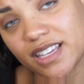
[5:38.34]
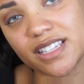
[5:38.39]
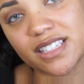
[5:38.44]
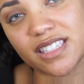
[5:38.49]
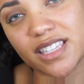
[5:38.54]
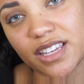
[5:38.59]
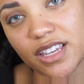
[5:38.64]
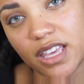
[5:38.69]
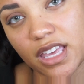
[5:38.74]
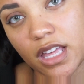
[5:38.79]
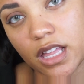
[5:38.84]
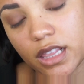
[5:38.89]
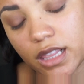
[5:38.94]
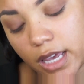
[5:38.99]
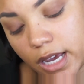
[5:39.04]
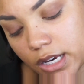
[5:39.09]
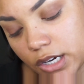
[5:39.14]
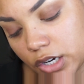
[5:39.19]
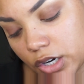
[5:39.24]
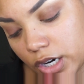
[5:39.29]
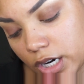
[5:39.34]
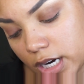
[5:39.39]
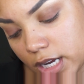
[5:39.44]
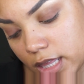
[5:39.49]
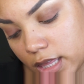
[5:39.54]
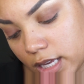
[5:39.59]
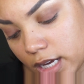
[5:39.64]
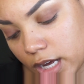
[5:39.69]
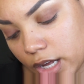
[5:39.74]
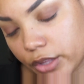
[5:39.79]
it's the ink liner
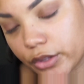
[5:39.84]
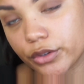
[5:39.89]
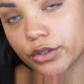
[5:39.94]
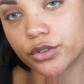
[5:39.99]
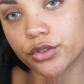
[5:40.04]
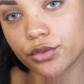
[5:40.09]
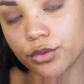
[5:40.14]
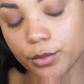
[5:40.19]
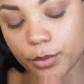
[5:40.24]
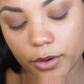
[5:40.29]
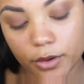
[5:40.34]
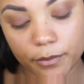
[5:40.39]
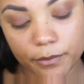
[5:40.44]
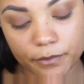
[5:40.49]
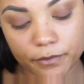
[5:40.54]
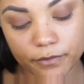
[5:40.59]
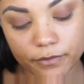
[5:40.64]
and the color Trooper.